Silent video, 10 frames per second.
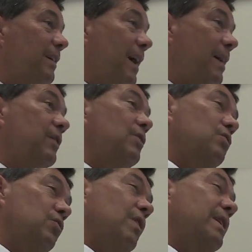I have to
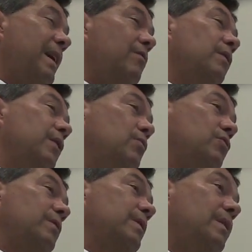concentrate now on the
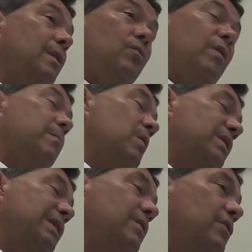future, and already
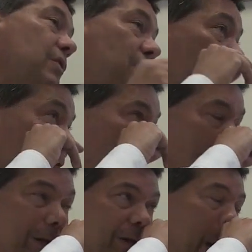my attentions are
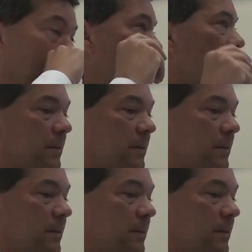turning to that.